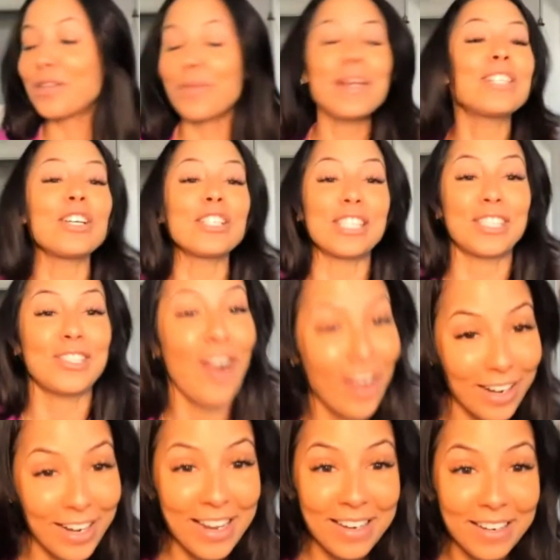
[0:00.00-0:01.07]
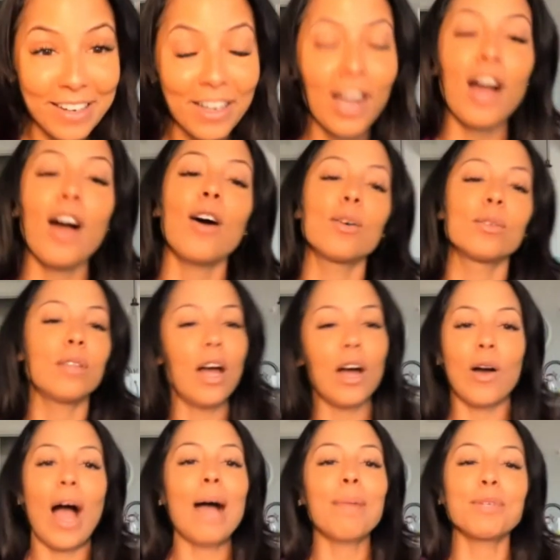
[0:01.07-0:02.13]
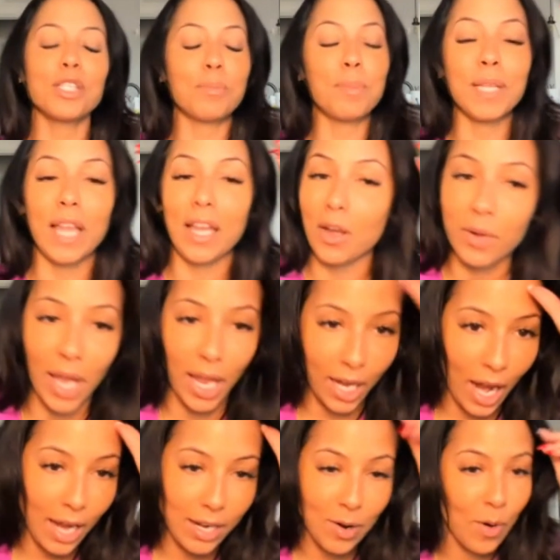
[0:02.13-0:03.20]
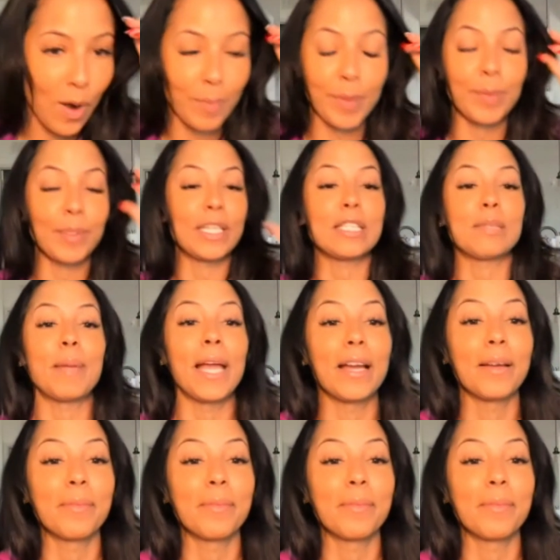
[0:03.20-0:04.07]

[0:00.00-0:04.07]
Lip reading: we just started, oh no, I would just be like, okay, God don't want me with this man.